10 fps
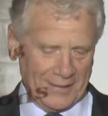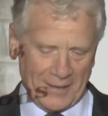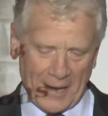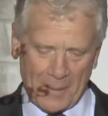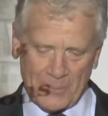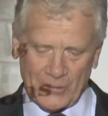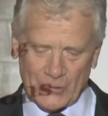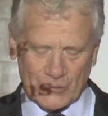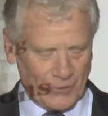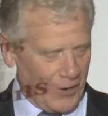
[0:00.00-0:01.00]
and
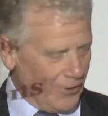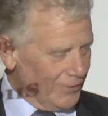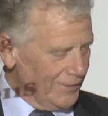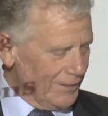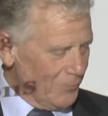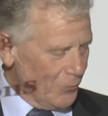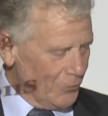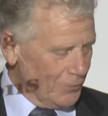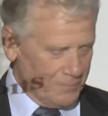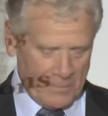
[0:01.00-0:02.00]
happiness, and hardly a
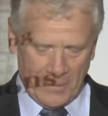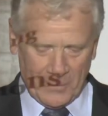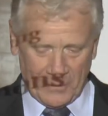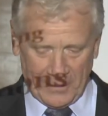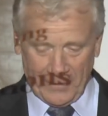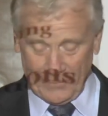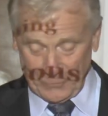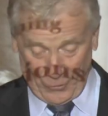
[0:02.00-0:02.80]
word uh,